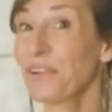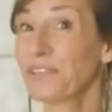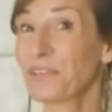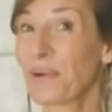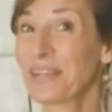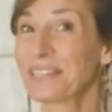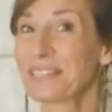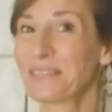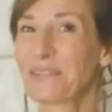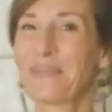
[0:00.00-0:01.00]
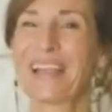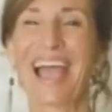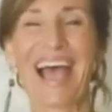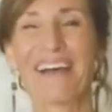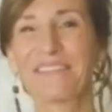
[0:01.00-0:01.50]
Third choice would be
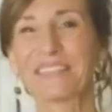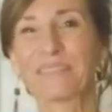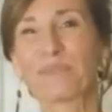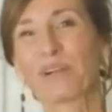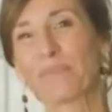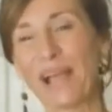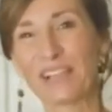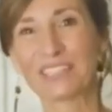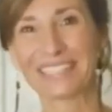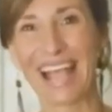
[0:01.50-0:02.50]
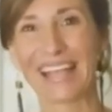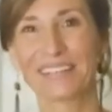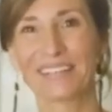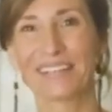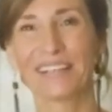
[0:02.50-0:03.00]
to have this book by your
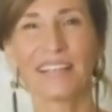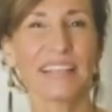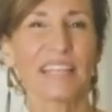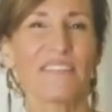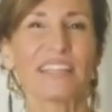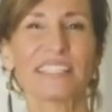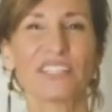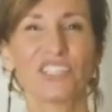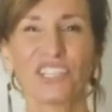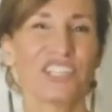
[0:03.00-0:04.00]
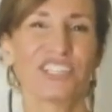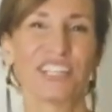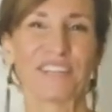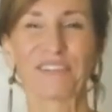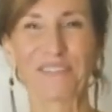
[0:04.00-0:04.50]
side. Think of it as a cheat
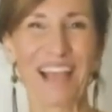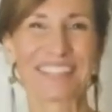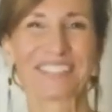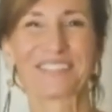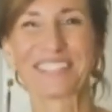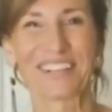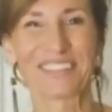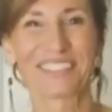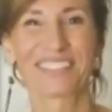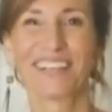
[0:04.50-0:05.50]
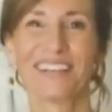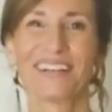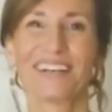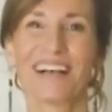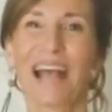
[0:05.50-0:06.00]
sheet for faster results.
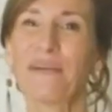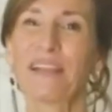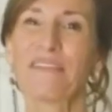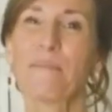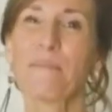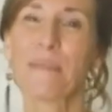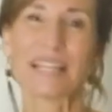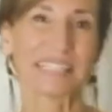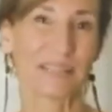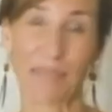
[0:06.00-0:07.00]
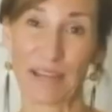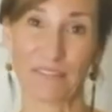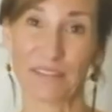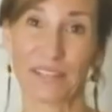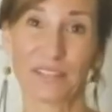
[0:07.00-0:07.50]
I would have immensely
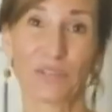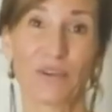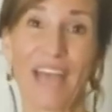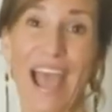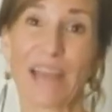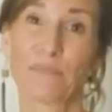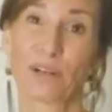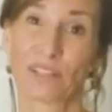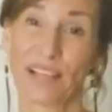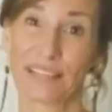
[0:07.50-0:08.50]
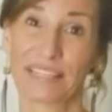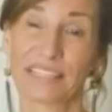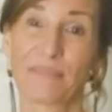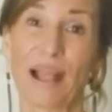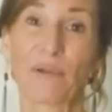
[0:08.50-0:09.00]
benefited to have had a book like
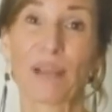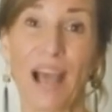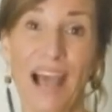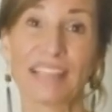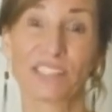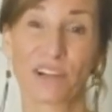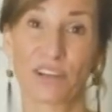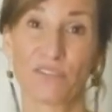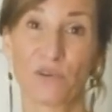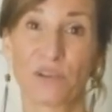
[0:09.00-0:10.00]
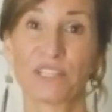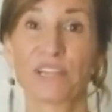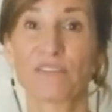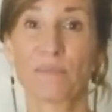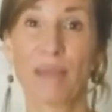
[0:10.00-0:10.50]
this back when I started
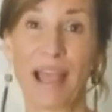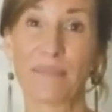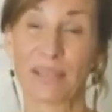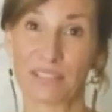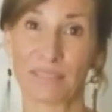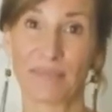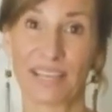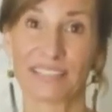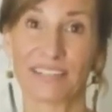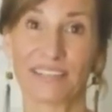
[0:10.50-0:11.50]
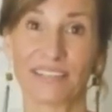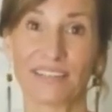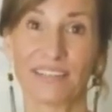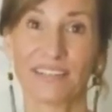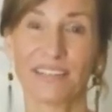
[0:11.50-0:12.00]
foraging for my meals and medicine.
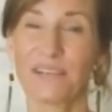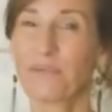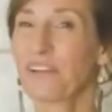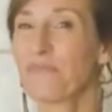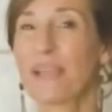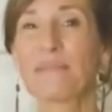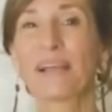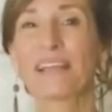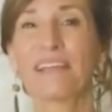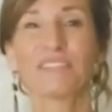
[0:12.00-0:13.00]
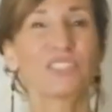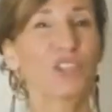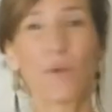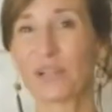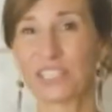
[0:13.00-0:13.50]
It would have made my life
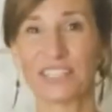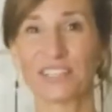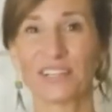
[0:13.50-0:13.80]
so much